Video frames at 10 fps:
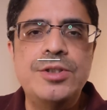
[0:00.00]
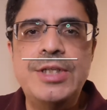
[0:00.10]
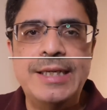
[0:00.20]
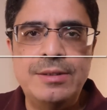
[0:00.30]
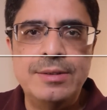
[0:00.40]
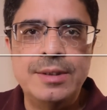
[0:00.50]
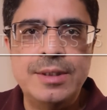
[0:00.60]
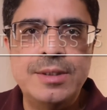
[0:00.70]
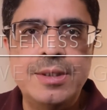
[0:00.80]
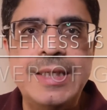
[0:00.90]

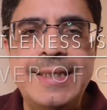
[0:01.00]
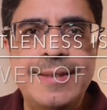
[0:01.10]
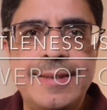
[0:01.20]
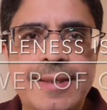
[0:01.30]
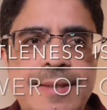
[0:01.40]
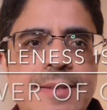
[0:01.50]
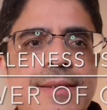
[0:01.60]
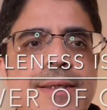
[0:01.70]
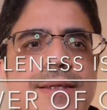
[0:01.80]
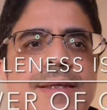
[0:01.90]
Gentleness, he says,
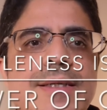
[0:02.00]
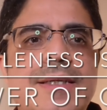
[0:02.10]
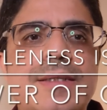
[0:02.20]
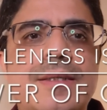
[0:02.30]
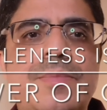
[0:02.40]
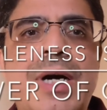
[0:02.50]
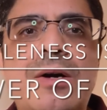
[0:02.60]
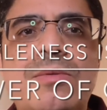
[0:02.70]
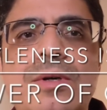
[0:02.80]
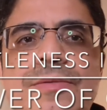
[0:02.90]
is the
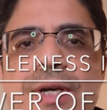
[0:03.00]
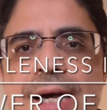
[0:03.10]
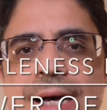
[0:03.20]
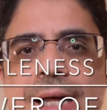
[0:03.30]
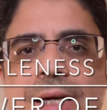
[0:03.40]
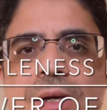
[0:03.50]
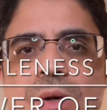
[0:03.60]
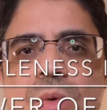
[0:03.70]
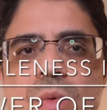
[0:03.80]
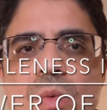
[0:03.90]
power of God
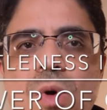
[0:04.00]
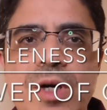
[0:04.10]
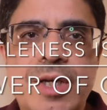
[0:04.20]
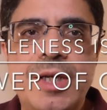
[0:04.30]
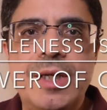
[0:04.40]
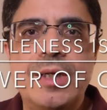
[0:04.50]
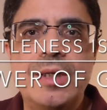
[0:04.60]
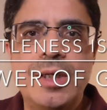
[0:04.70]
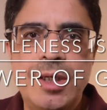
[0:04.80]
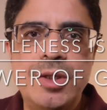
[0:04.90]
working
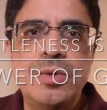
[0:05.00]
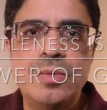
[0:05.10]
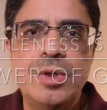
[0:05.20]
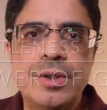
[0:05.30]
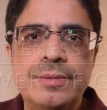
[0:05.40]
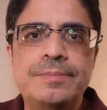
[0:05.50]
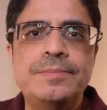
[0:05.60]
in the world.